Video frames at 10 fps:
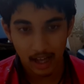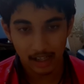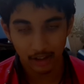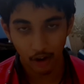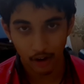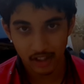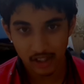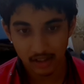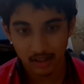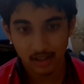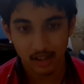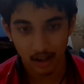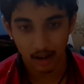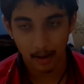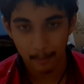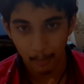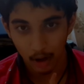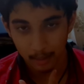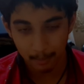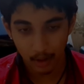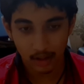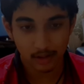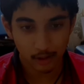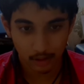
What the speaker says: enlarges the bottom part.